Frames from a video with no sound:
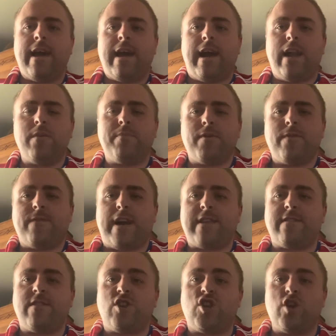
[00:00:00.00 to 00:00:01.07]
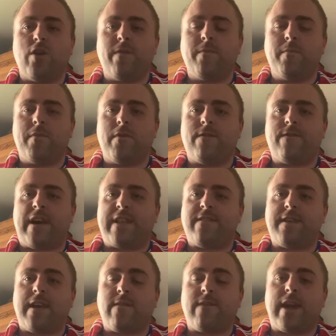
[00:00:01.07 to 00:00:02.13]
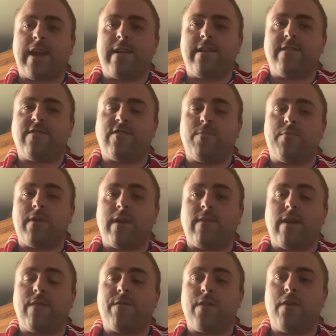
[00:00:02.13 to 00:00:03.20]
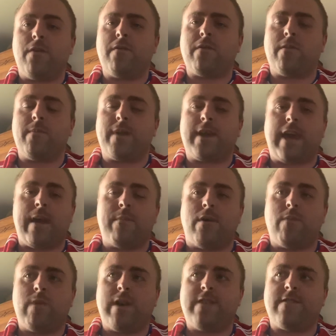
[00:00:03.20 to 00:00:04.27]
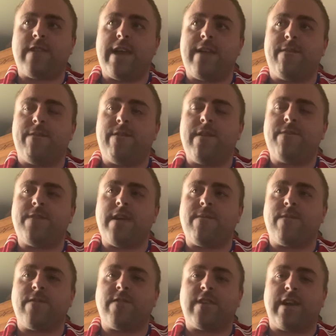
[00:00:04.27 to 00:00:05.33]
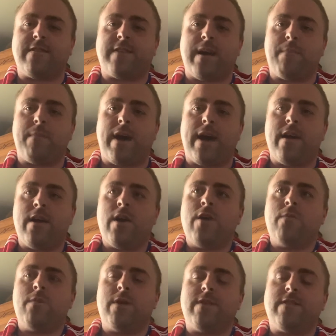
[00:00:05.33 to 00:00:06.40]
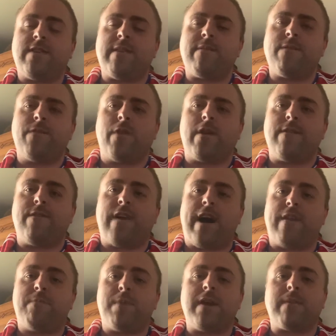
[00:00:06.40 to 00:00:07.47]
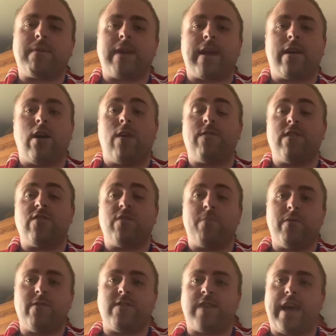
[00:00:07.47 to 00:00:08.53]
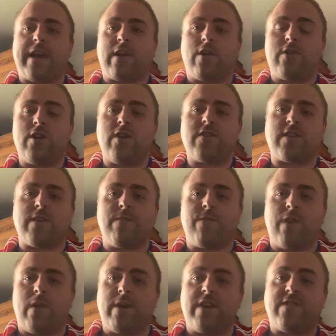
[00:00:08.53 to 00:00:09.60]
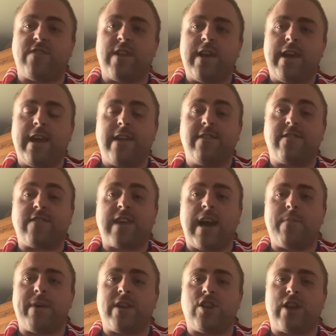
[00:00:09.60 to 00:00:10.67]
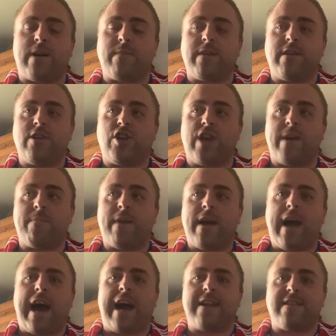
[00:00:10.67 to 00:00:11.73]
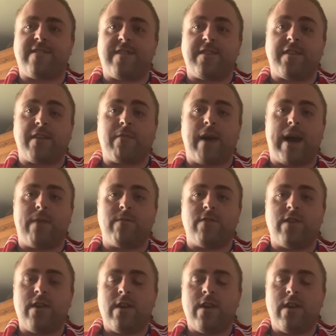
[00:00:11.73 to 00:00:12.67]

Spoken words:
Hello, Boro fans. It's Joe from Boro Fan TV, and this is the preview for the upcoming game on Wednesday, the 15th of September, with a 7:45 p.m. kickoff as the Boro take on Nottingham Forest in the Scarbet Championship at the City Ground.